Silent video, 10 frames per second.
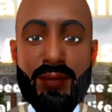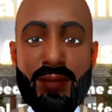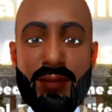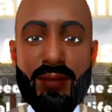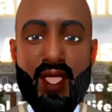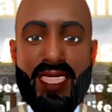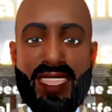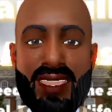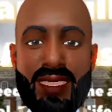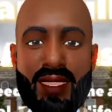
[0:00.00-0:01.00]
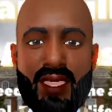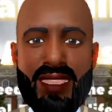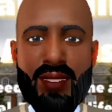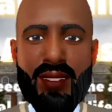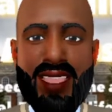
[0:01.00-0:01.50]
are
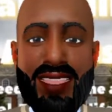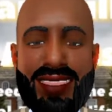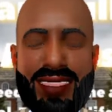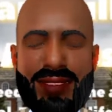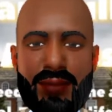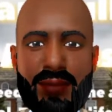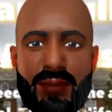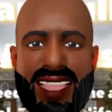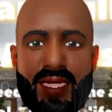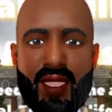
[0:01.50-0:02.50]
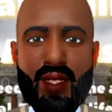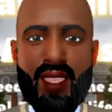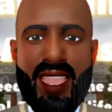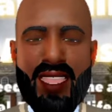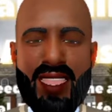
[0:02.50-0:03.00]
entities that have
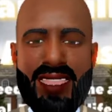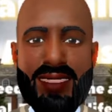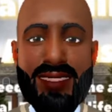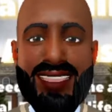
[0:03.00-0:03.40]
combined,